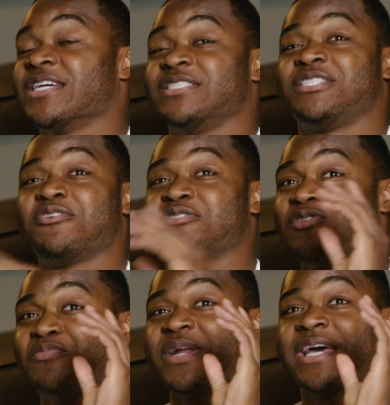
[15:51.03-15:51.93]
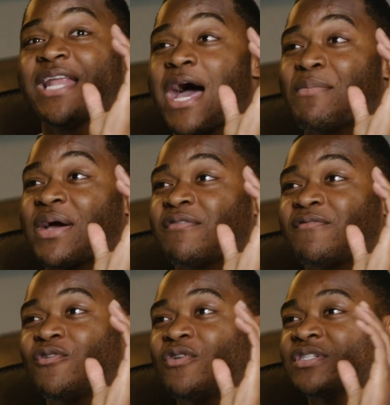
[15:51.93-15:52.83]
Juju played linebacker
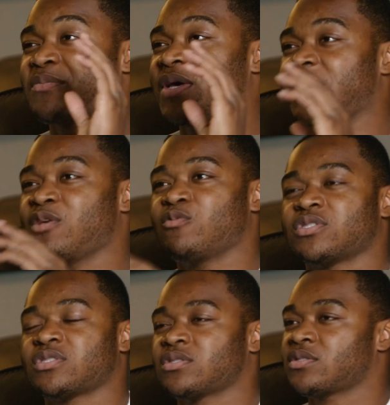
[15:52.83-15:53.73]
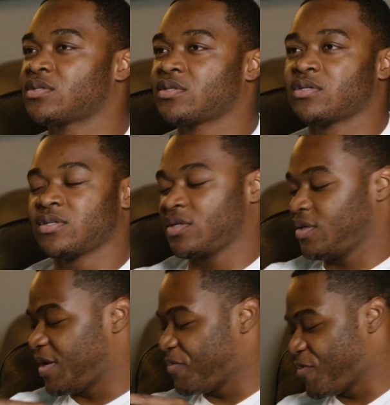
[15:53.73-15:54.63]
for us. I mean, he was...
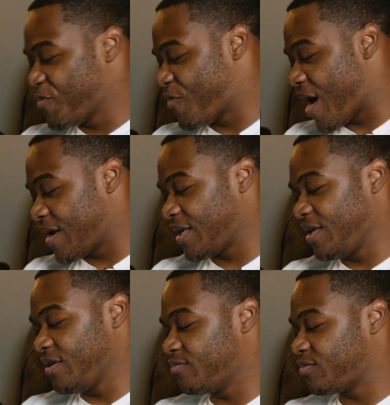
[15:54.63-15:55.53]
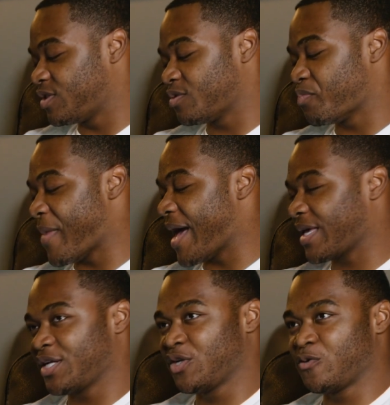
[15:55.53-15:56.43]
Let me rewind it. He
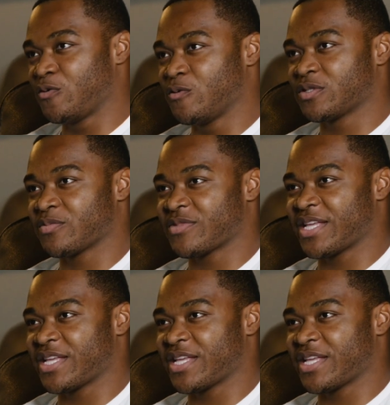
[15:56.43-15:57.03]
smacking dudes.